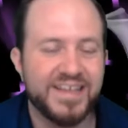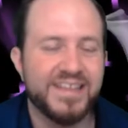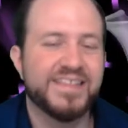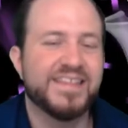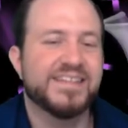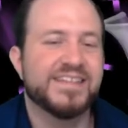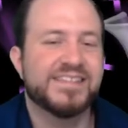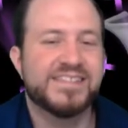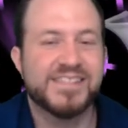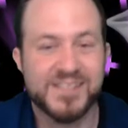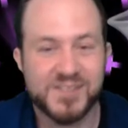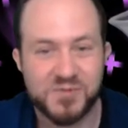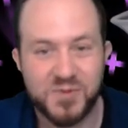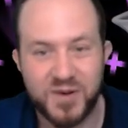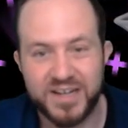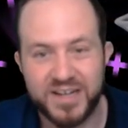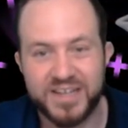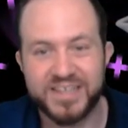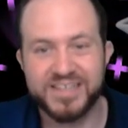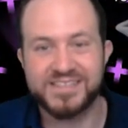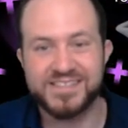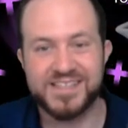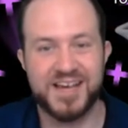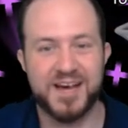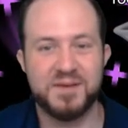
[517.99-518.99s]
This is what
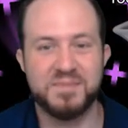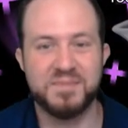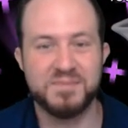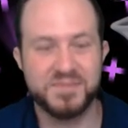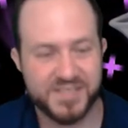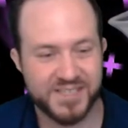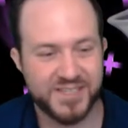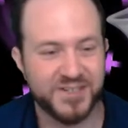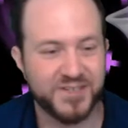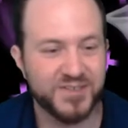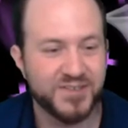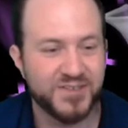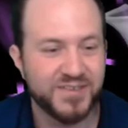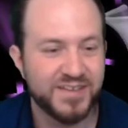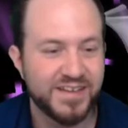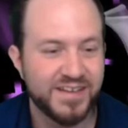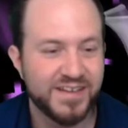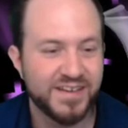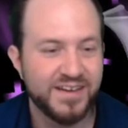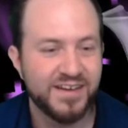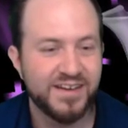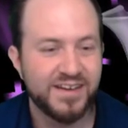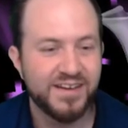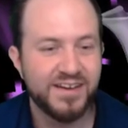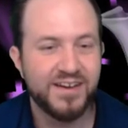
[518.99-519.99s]
it's come to?
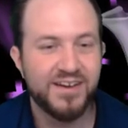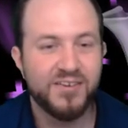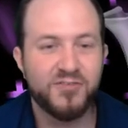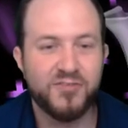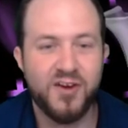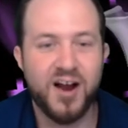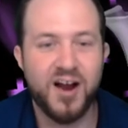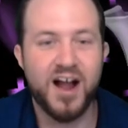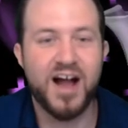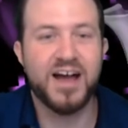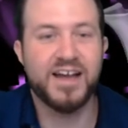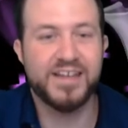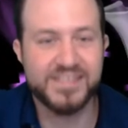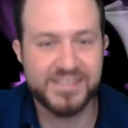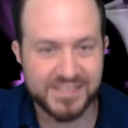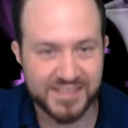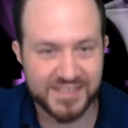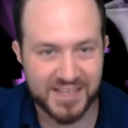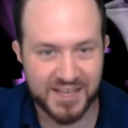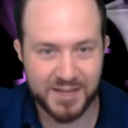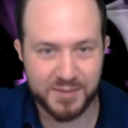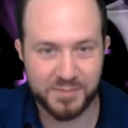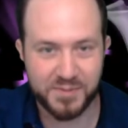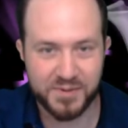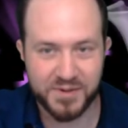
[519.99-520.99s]
Fry
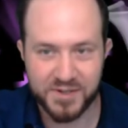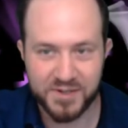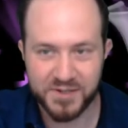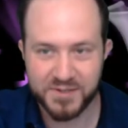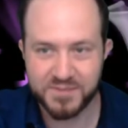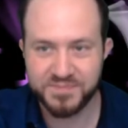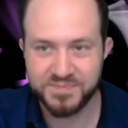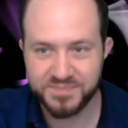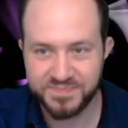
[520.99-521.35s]
Sniper.